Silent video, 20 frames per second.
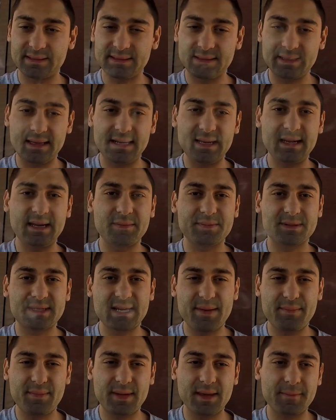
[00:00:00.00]
It didn't
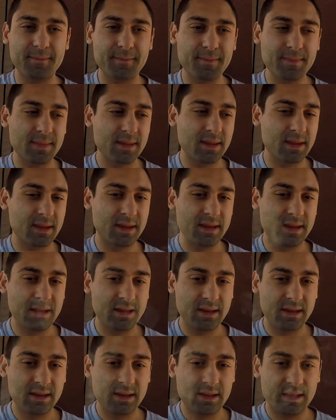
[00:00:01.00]
upset me.
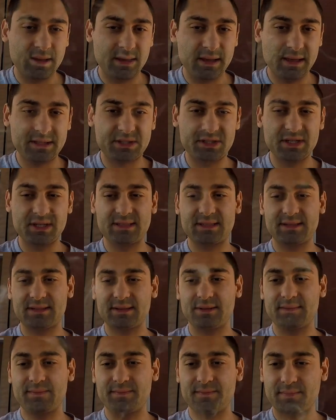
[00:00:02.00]
It just,
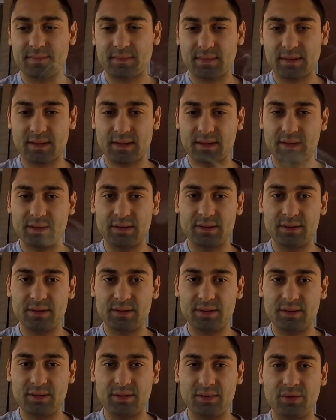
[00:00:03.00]

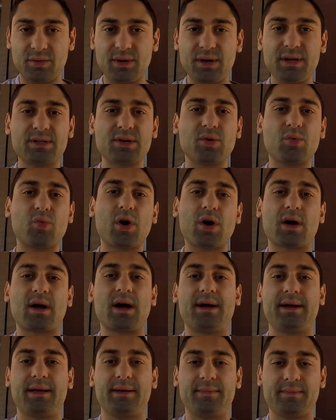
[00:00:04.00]
you need to work
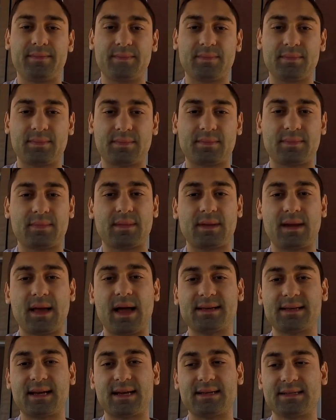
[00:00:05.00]
on it.
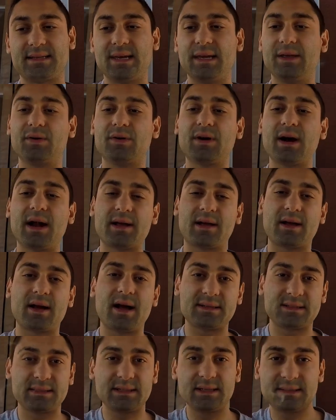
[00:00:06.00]
As I say, you got to
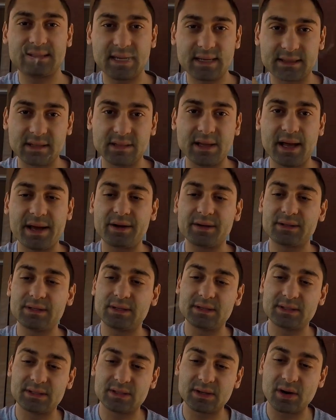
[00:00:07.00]
constantly take the lighter to
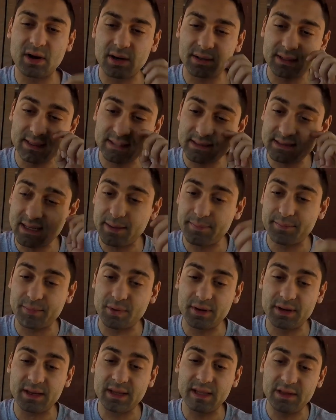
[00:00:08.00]
the cigar that's not
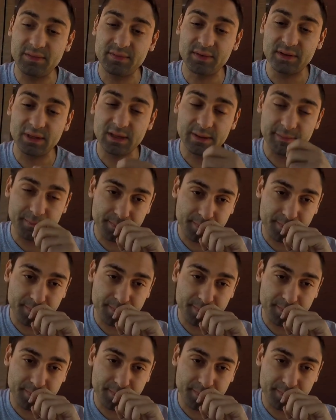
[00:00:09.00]
burning evenly.